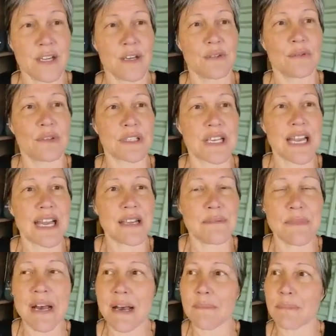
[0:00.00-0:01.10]
what came
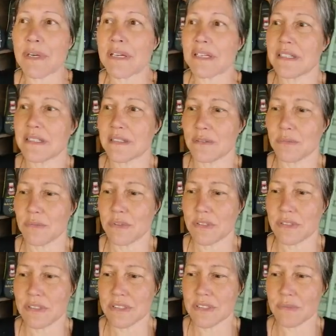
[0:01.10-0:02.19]
up
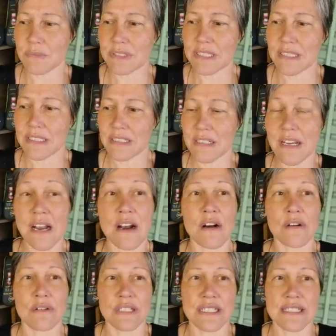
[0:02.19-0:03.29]
was with the
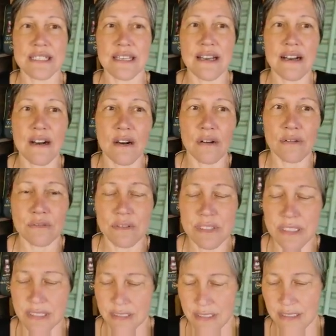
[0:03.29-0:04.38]
Kahoe Te
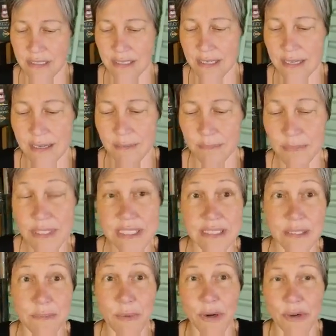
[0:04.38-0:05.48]
Ao's
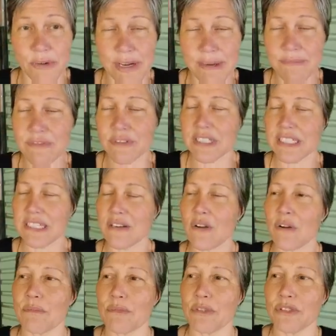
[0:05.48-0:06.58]
business program for
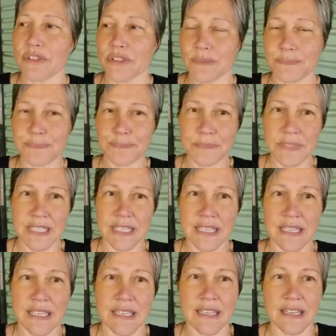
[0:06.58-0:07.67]
Ecommerce.
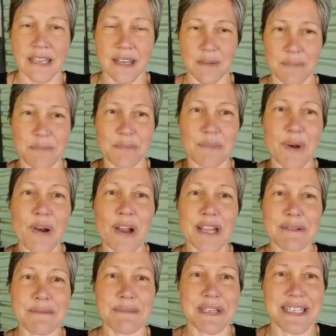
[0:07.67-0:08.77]

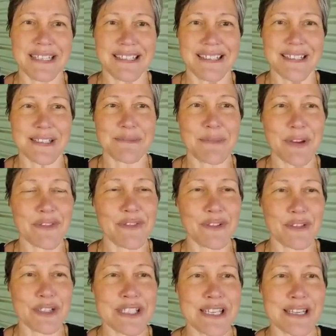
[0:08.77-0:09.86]
Behind me is my
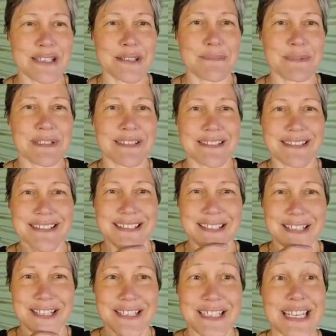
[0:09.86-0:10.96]
first husband's
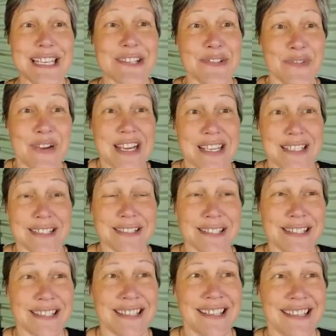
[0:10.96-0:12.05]
tennis rackets.